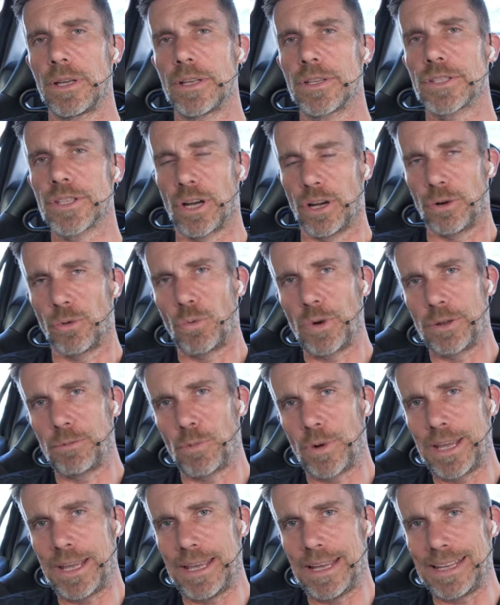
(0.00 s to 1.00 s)
So
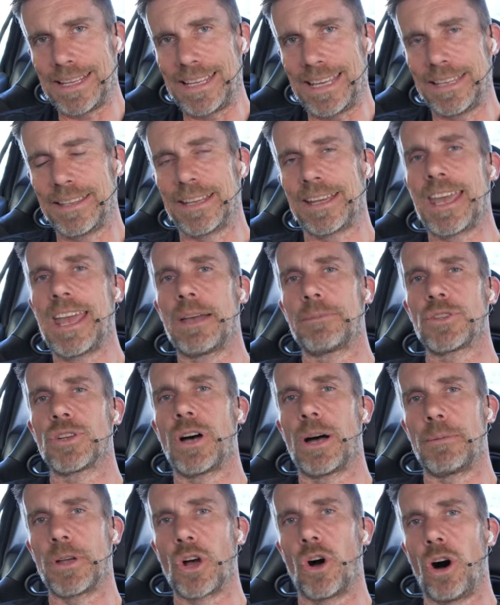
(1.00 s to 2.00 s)
when we get the cam
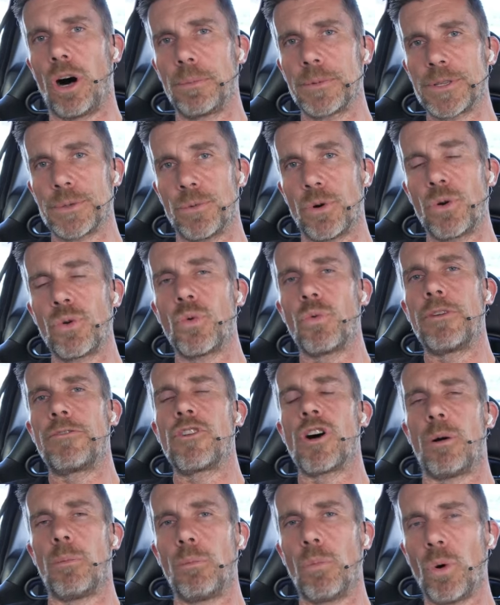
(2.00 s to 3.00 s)
timing optimal, we've
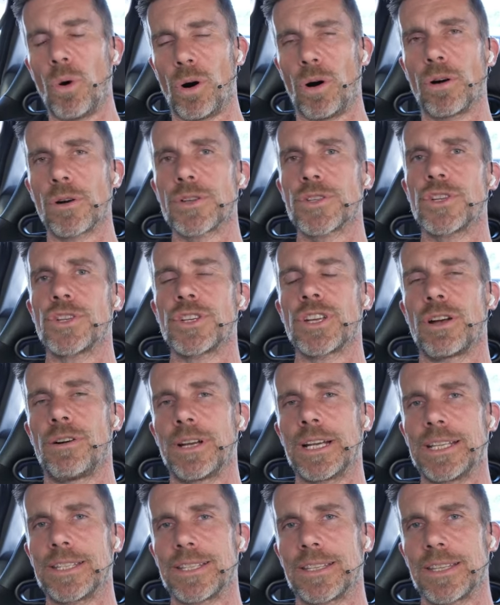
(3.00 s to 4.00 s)
got more oxygen
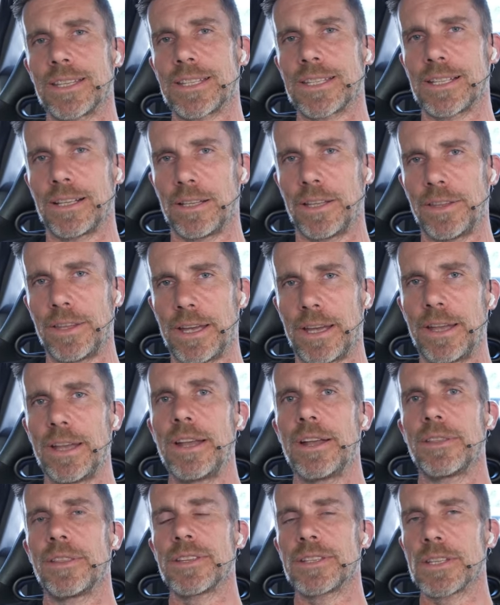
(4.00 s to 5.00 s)
going into the cylinder.
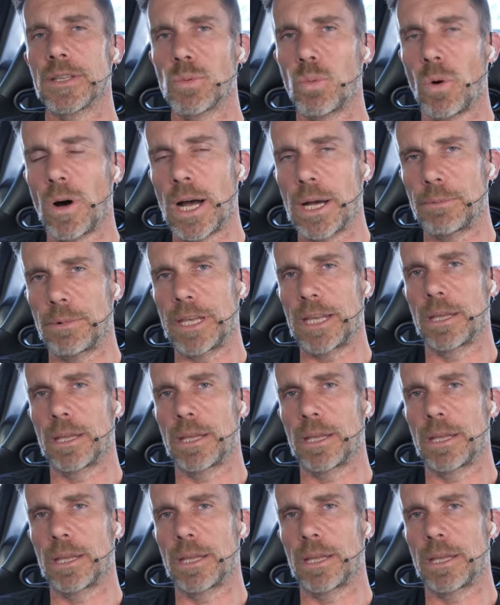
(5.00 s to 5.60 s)
This is why we